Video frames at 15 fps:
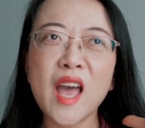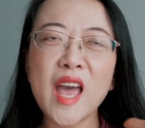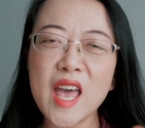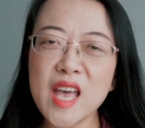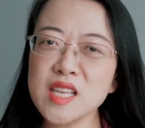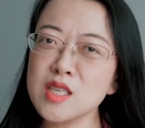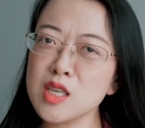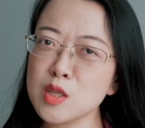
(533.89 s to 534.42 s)

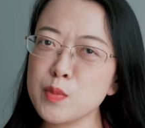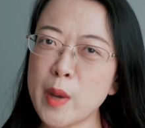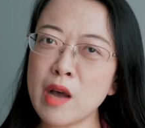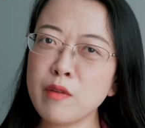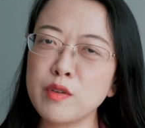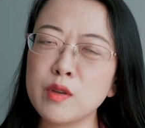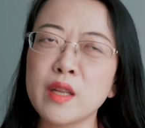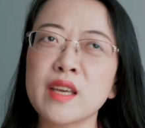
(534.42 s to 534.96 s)
It's just
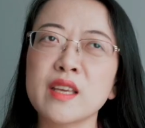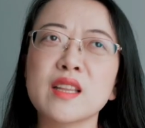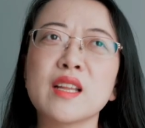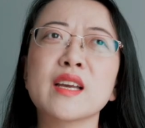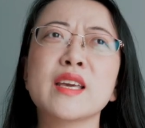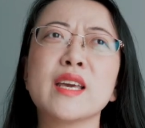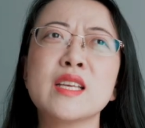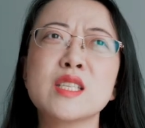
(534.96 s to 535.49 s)
baffling.
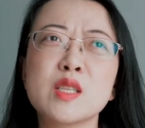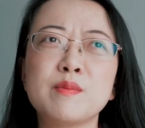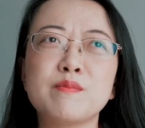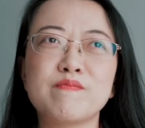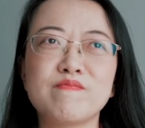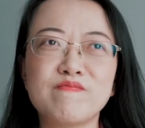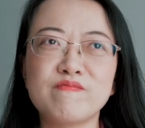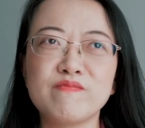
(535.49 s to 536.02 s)
Like, it's
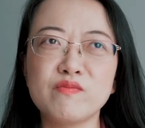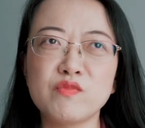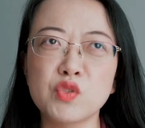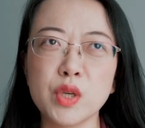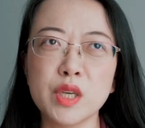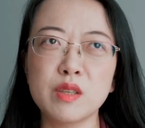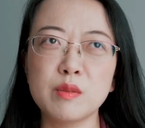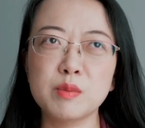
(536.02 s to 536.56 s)
a
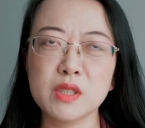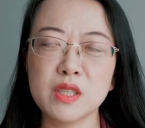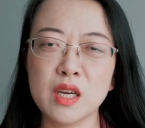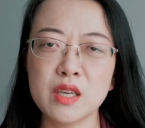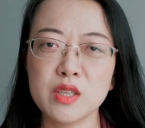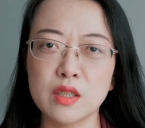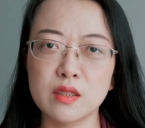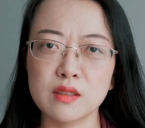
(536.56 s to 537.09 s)
real
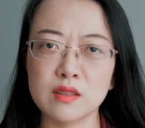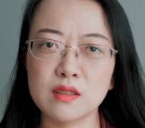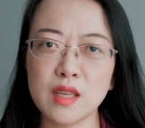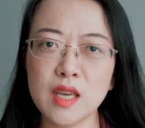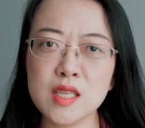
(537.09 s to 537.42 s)
production.